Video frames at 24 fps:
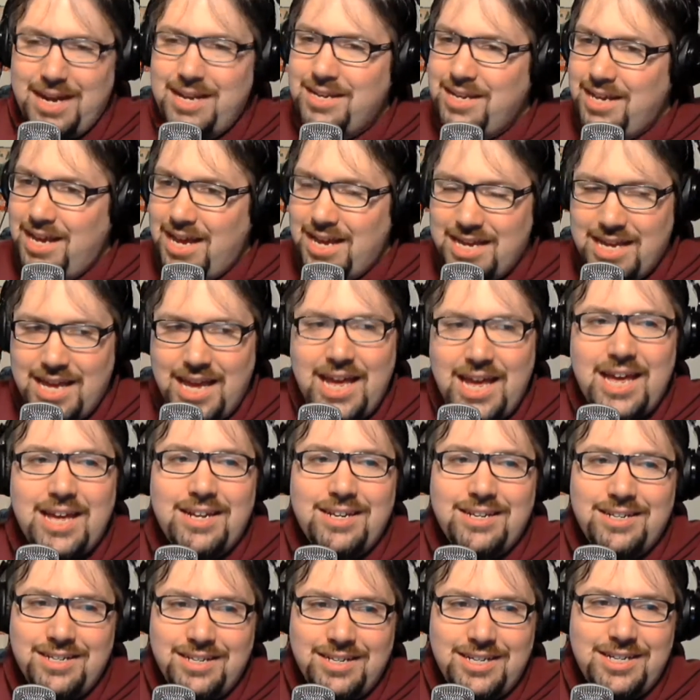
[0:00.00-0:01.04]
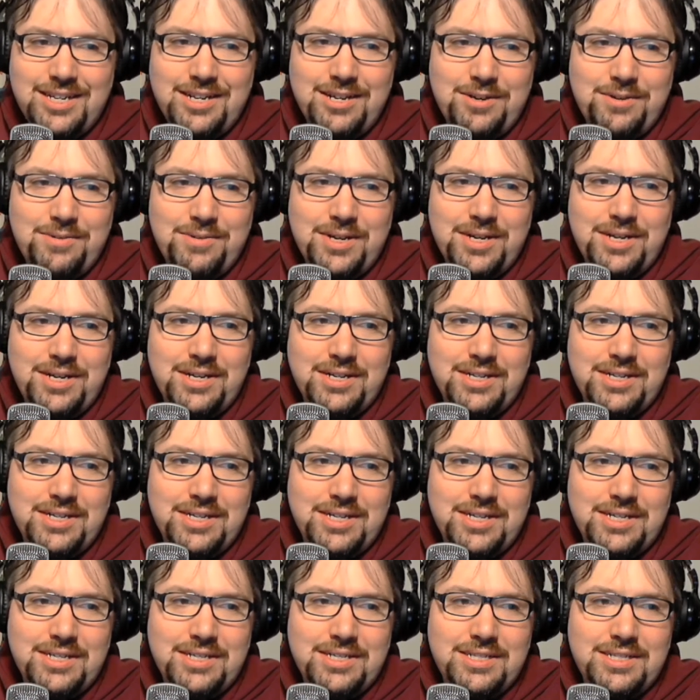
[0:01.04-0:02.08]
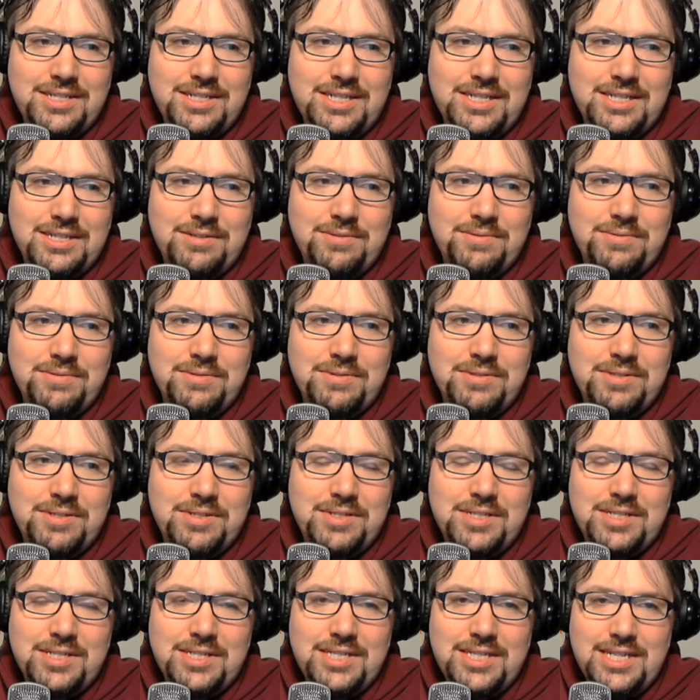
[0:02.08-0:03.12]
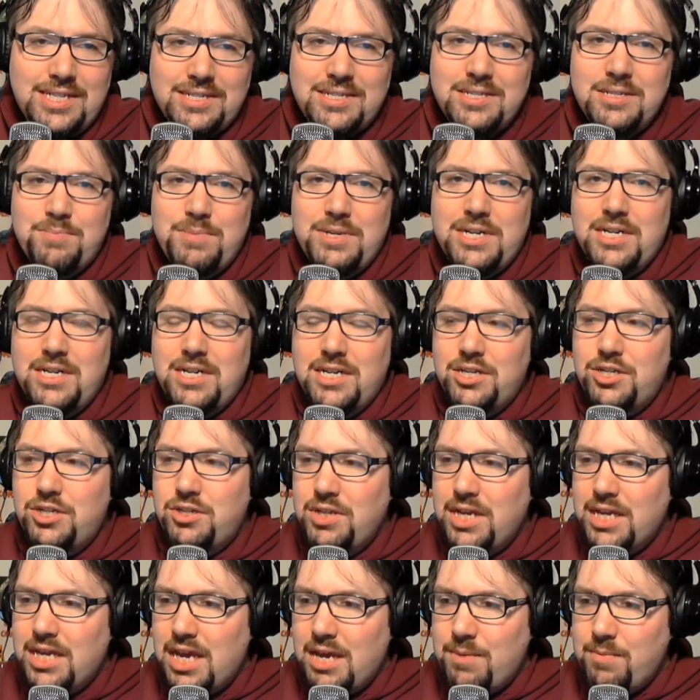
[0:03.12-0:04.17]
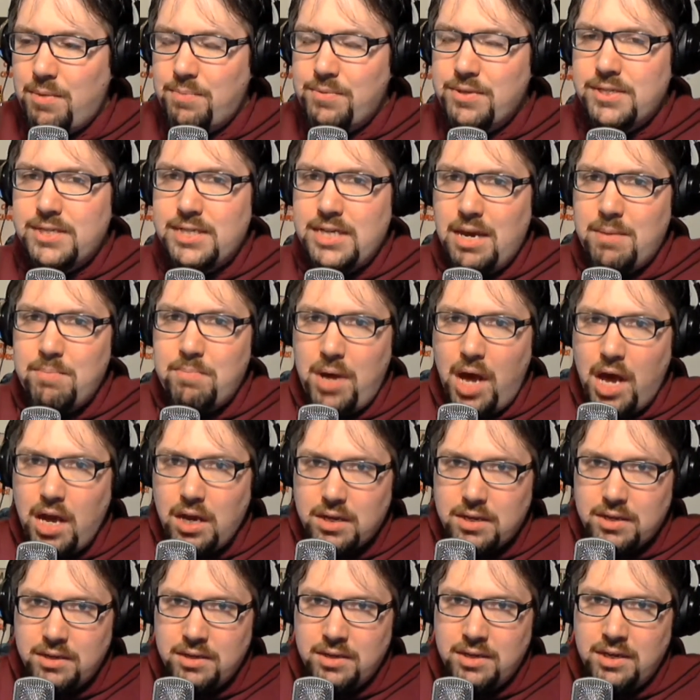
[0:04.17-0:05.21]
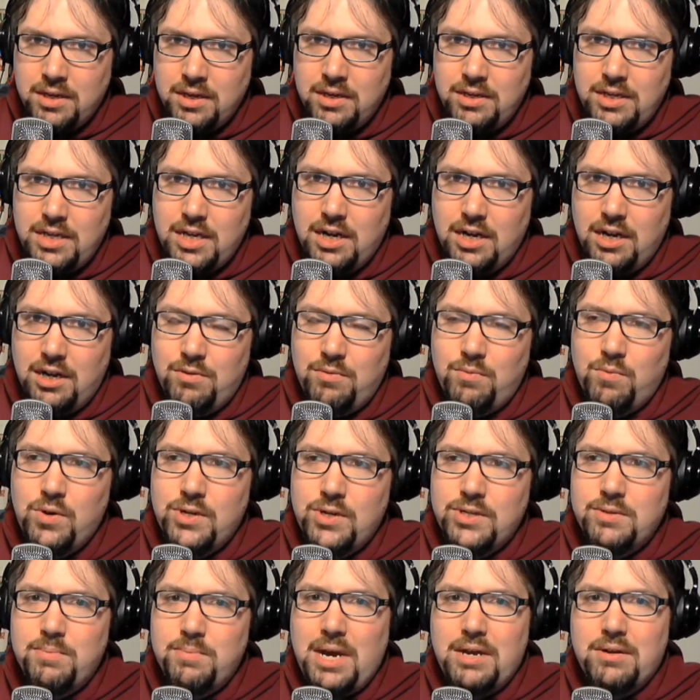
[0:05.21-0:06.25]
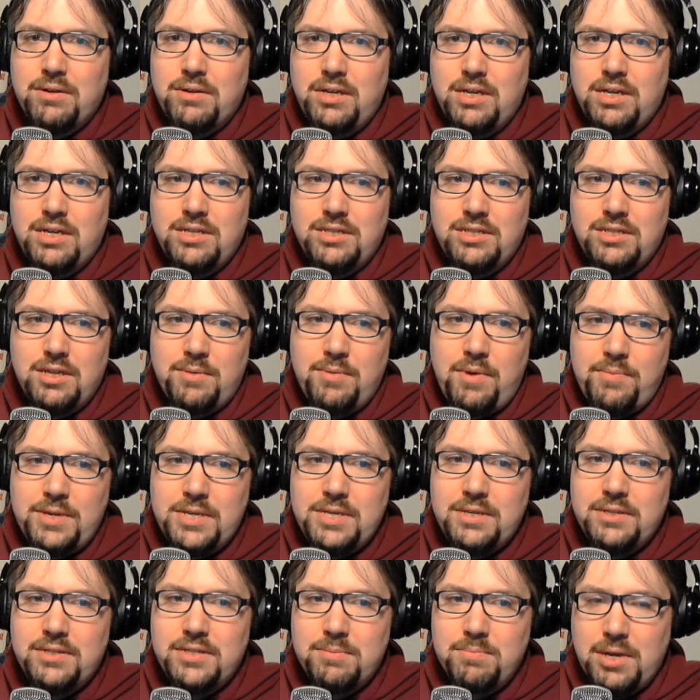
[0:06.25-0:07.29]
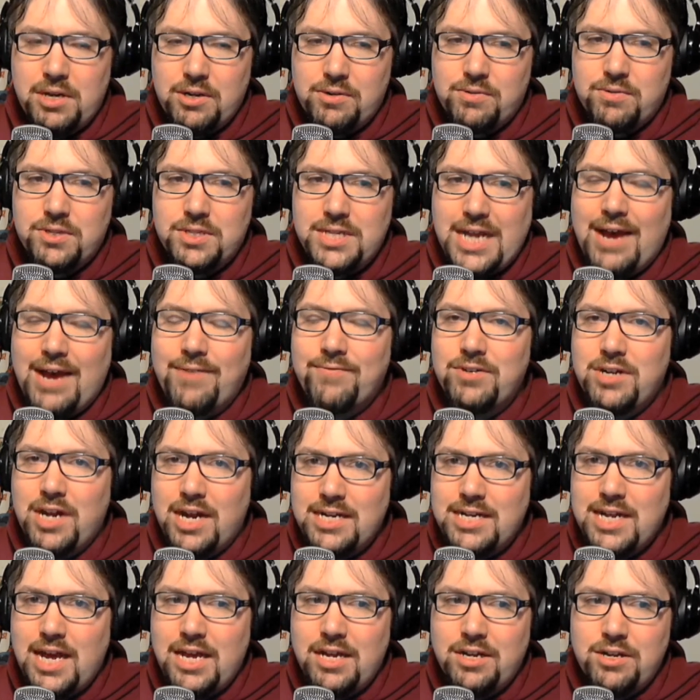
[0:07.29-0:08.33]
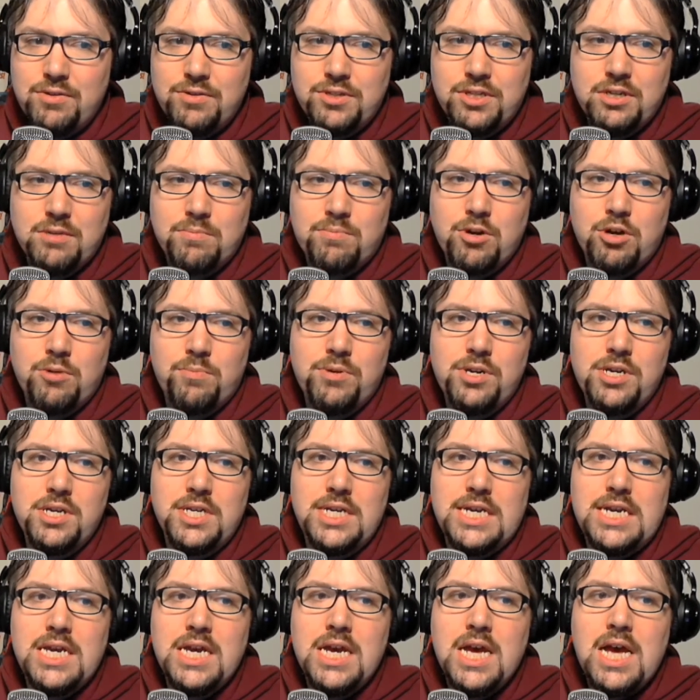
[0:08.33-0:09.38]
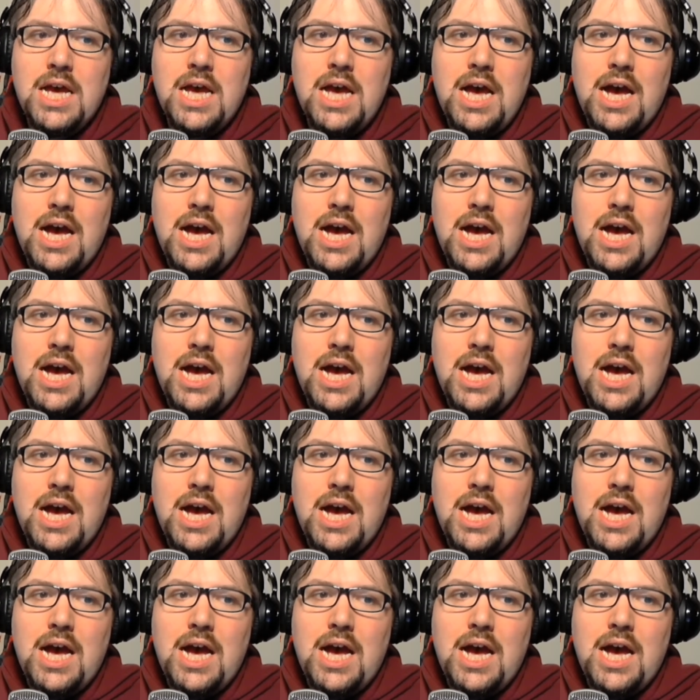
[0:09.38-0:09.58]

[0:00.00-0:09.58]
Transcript: By again, you know, uh, uh, you know, this has been an issue that came up with CM Punk. You know, was about uh, WWE's medical staff not diagnosing appropriately.